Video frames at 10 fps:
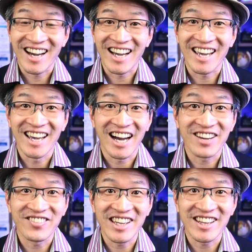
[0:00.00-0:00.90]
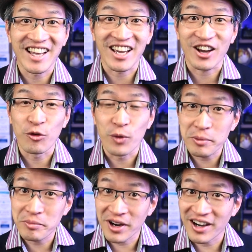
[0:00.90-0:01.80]
And I mean, like
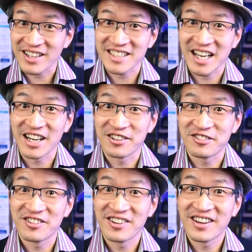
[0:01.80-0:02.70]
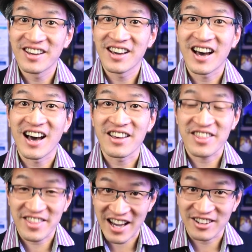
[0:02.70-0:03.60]
one box of a
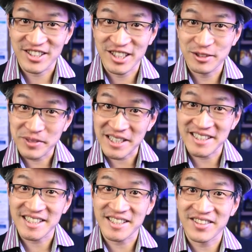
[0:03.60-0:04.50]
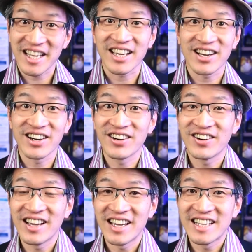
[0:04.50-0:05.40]
thousand pieces of
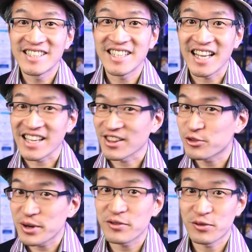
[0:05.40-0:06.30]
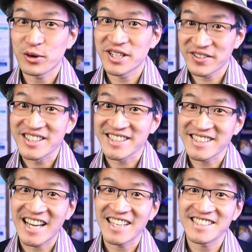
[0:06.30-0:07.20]
Lego like three or four different
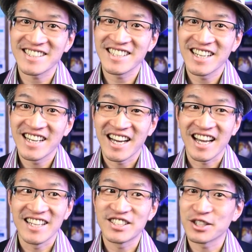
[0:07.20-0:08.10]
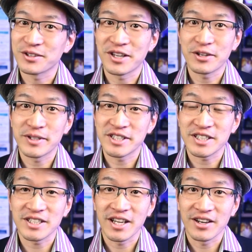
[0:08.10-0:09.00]
sets. And so there was
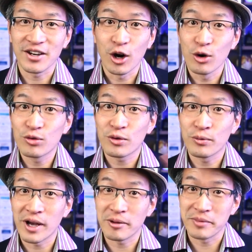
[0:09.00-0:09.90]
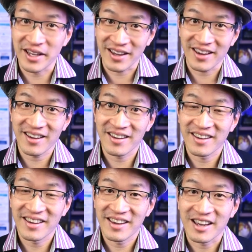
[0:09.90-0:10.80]
just an overwhelming
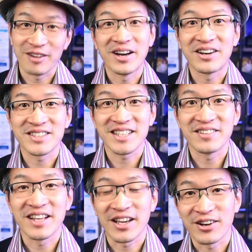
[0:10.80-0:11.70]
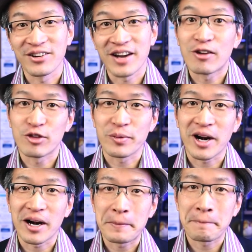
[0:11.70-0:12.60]
amount of Lego
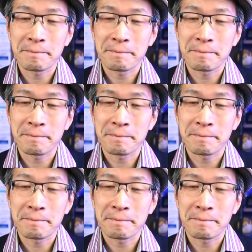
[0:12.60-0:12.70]
everywhere.